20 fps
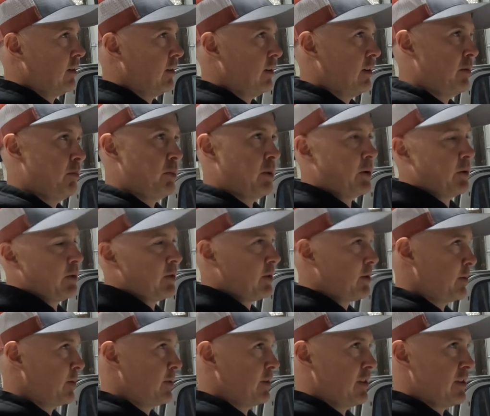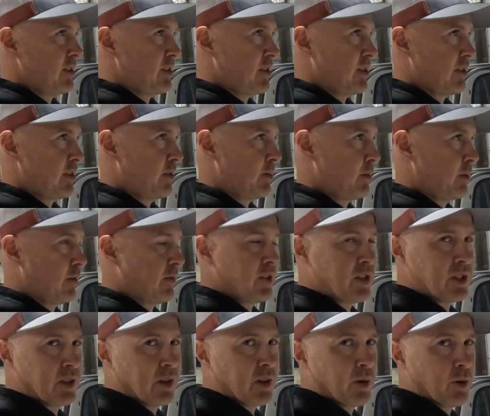on both doors, so whoever took